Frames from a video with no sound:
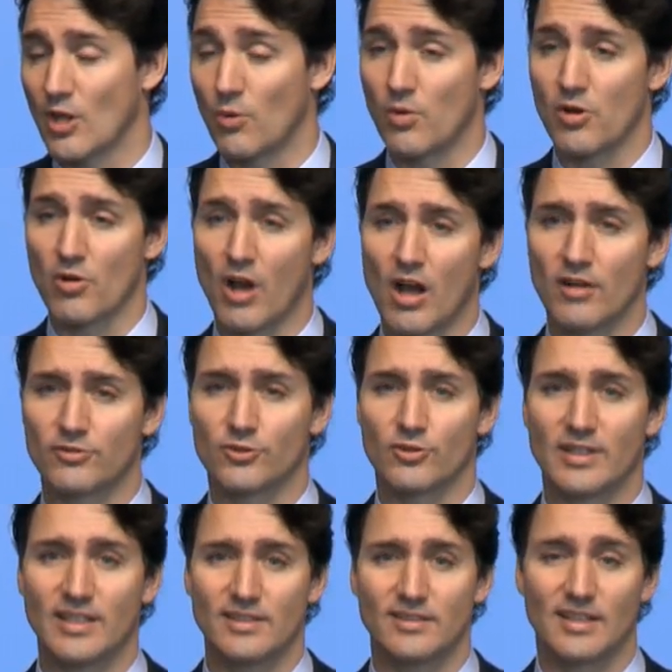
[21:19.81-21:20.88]
We are
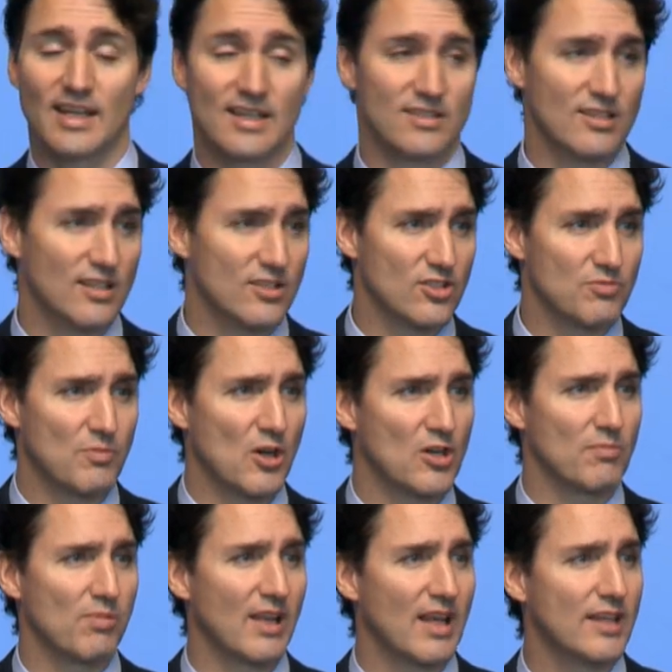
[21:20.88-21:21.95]
offering, as a
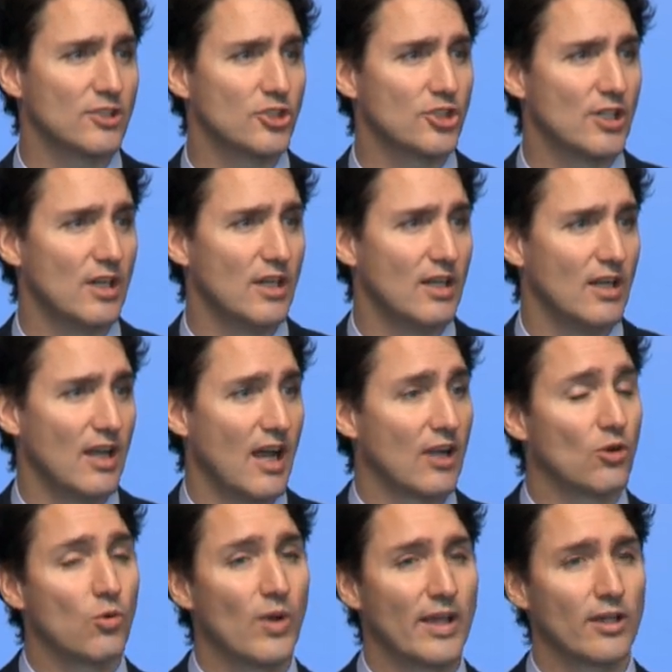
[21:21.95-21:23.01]
smart pledge, a
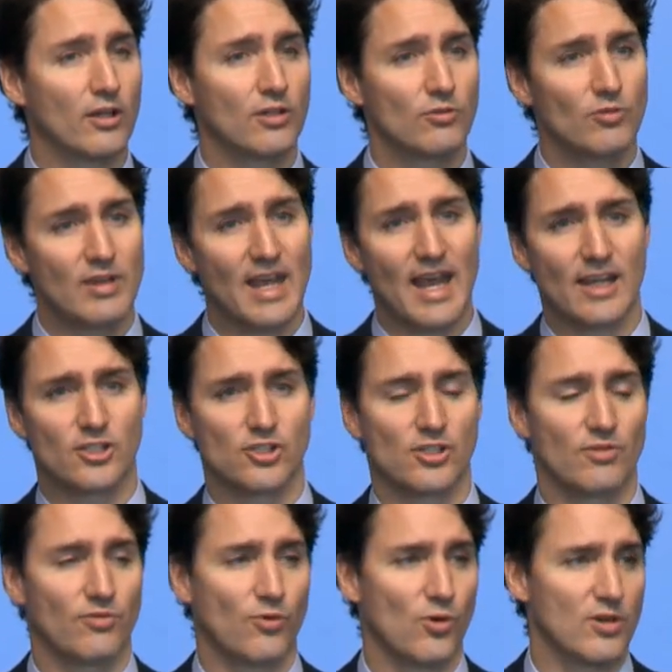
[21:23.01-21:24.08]
quick
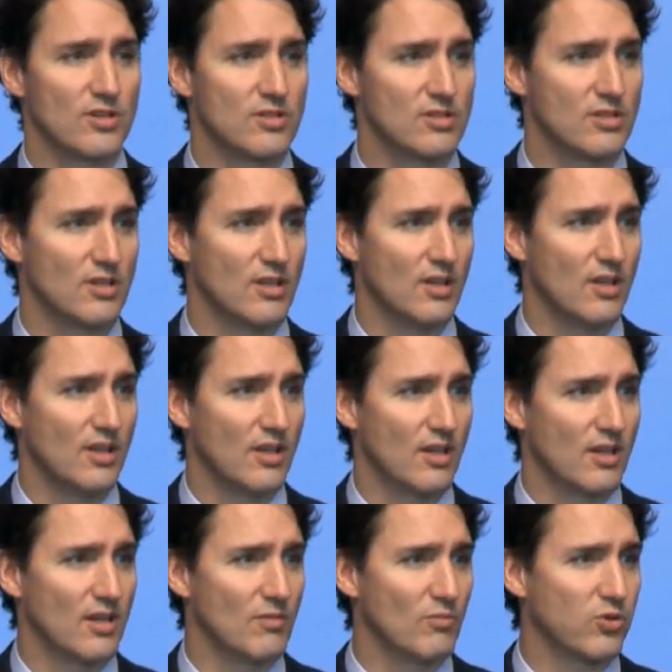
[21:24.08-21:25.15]
reaction force
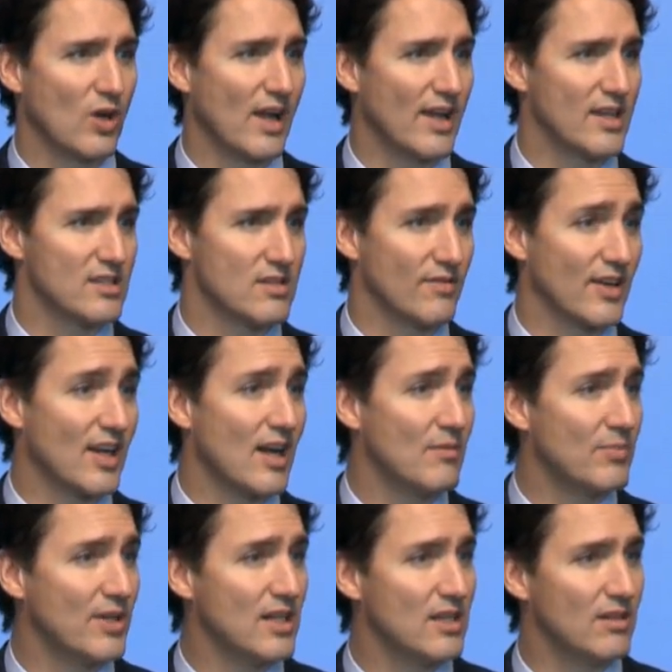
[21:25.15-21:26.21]
comprised of a
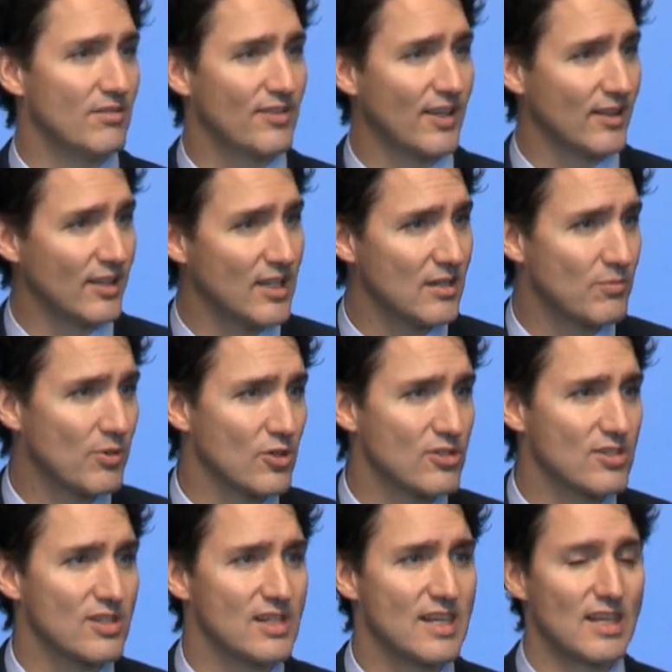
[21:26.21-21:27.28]
company of elite
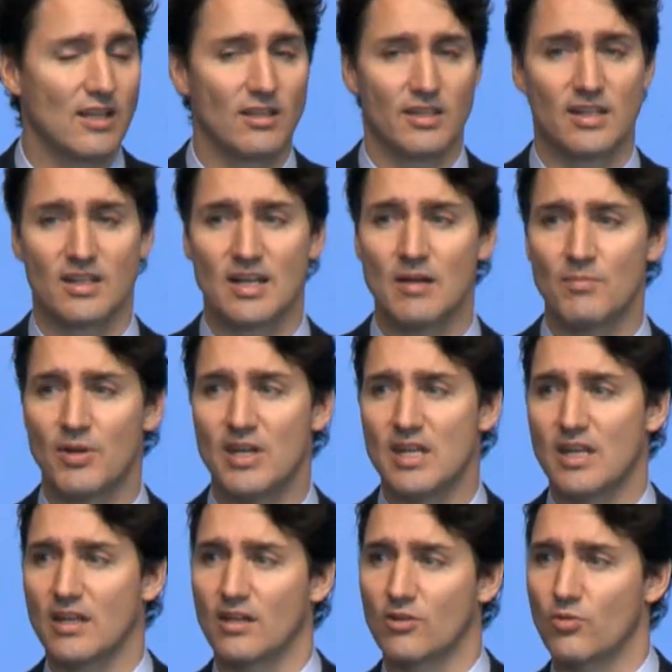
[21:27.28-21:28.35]
personnel and
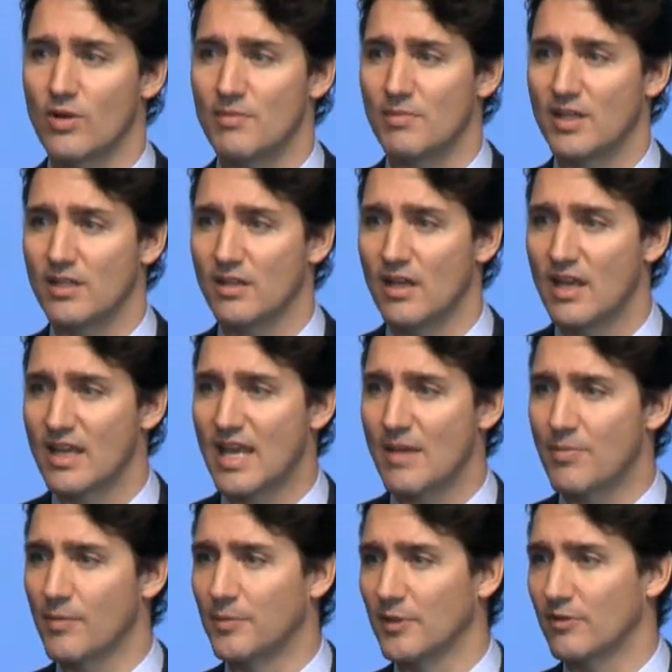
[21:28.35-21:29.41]
accompanying equipment
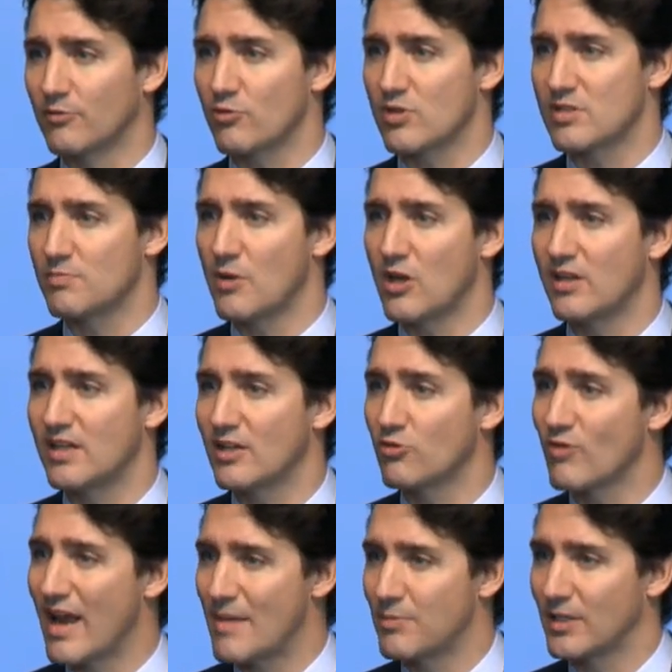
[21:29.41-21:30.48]
capable of responding
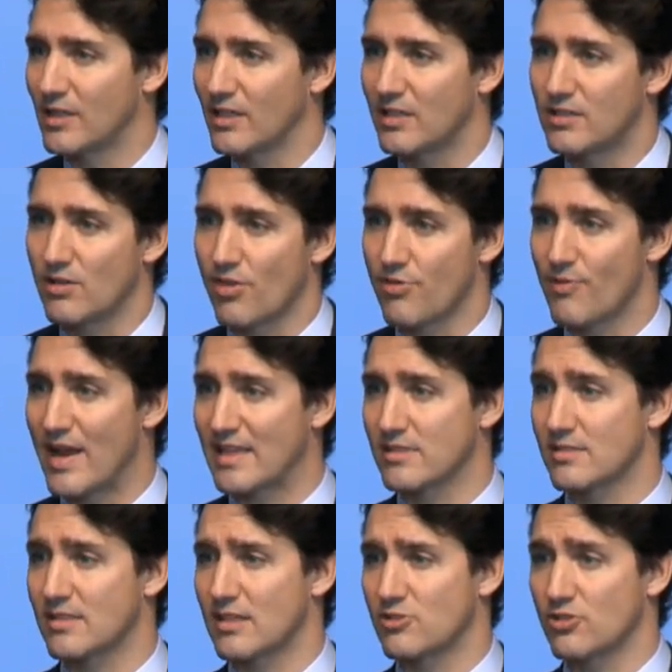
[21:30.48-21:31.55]
rapidly to
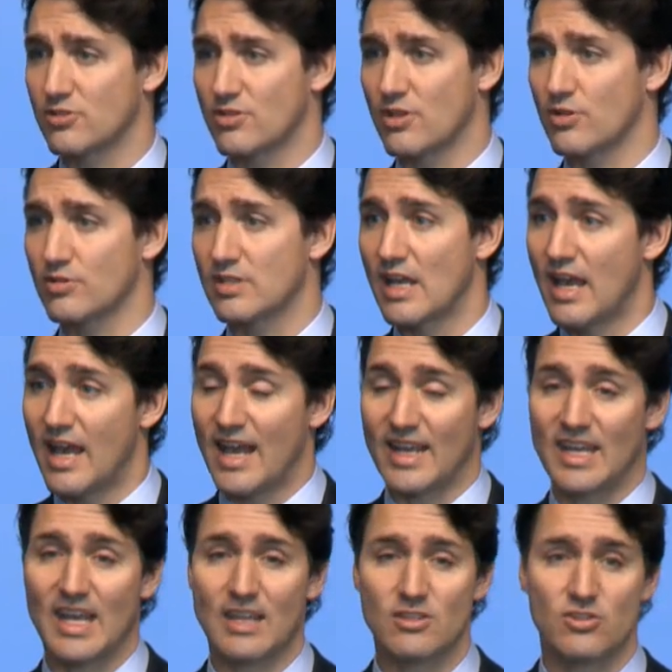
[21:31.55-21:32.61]
threats such as those
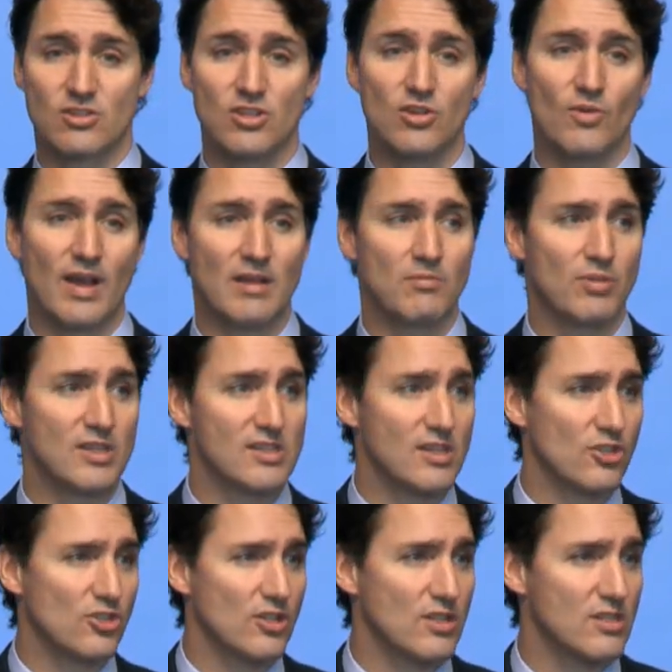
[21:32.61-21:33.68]
against UN
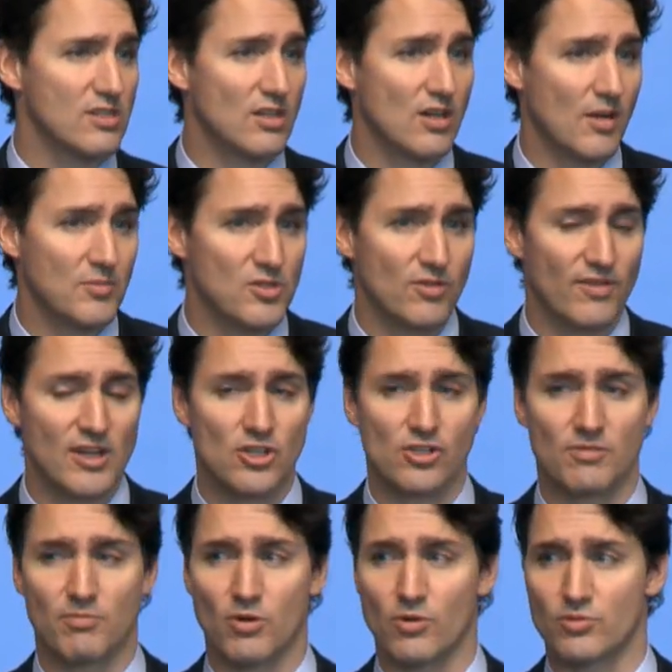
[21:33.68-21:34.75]
positions and
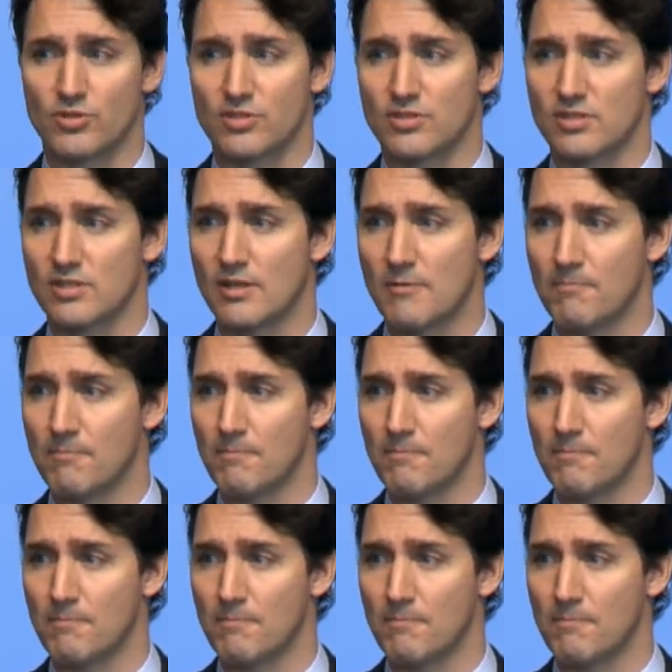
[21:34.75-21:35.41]
observation posts.